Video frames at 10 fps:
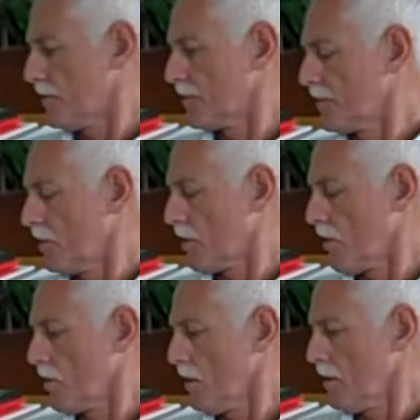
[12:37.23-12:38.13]
is not
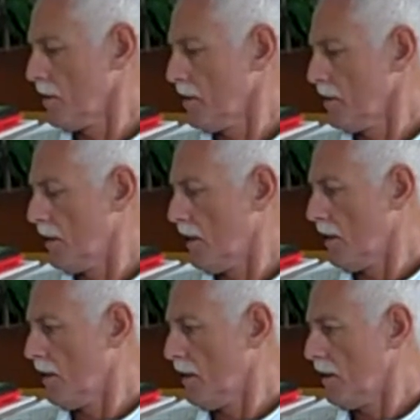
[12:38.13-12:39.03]
only
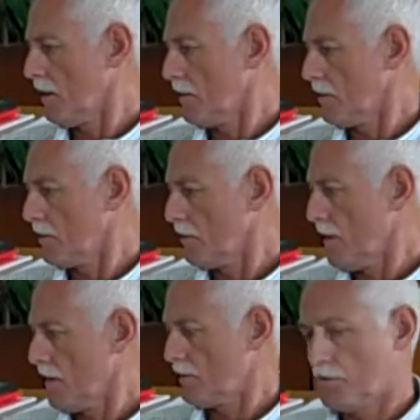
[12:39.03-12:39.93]

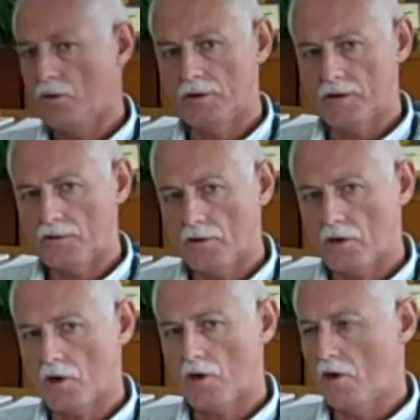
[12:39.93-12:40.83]
has
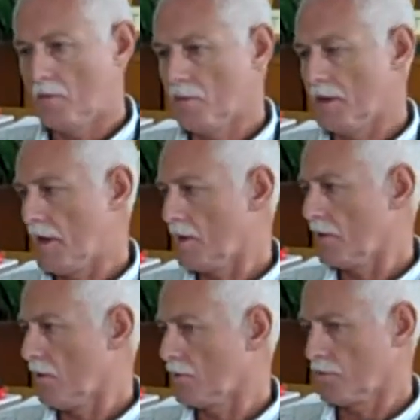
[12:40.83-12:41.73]
Turnitin.com and
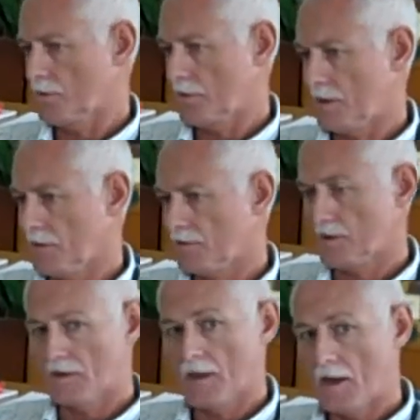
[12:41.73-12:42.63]
those sorts of things
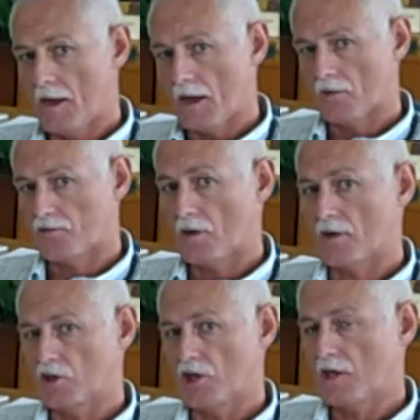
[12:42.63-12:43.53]
and
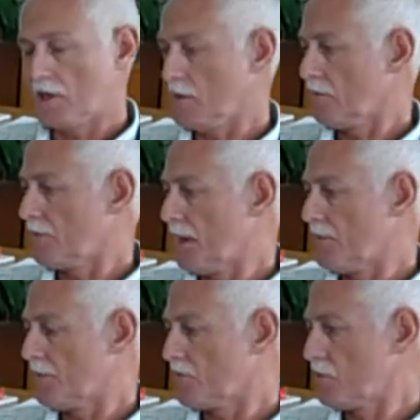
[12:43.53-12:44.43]
electronic checking of
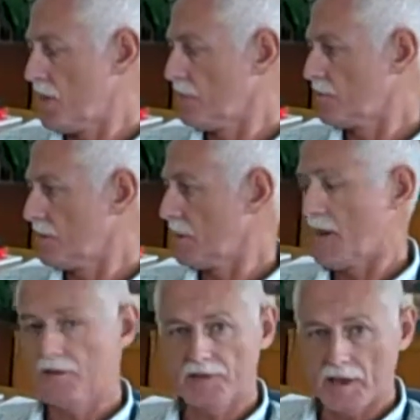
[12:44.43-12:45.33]
papers changed the
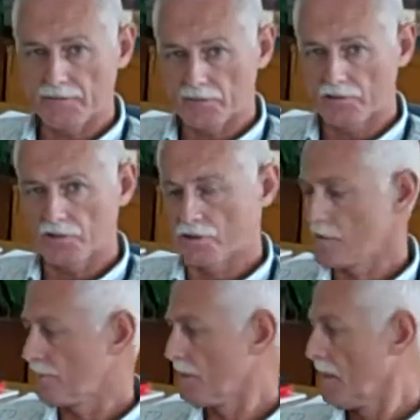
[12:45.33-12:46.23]
landscape for
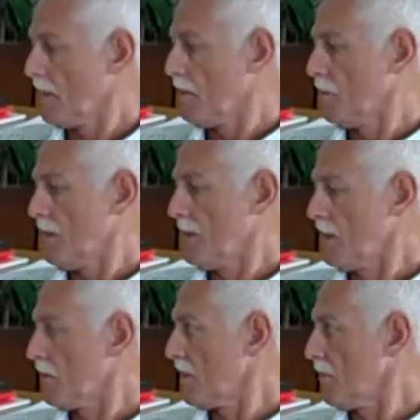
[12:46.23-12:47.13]
students, but
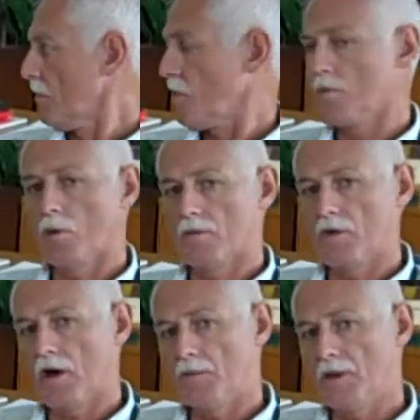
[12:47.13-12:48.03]
equally more and more of
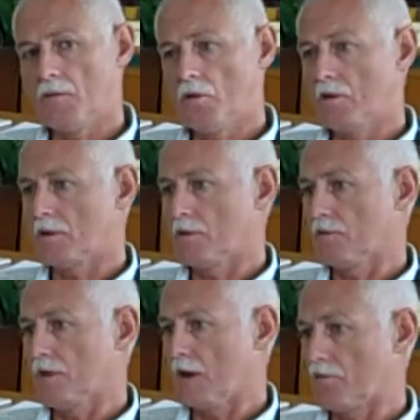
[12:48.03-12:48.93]
the IB work
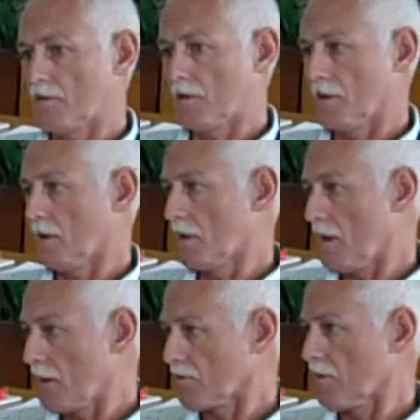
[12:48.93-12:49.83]
is
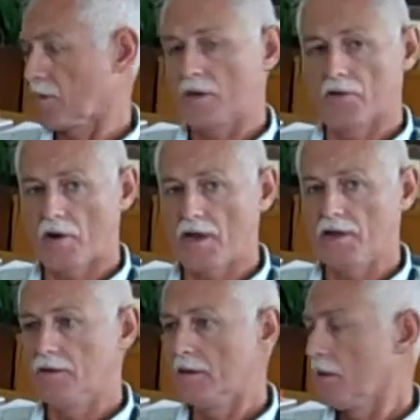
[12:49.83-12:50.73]
electronically
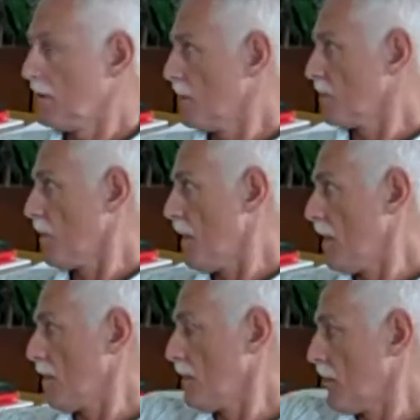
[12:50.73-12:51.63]
graded as
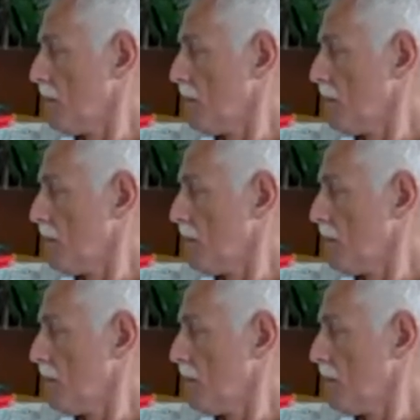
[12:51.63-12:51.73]
well.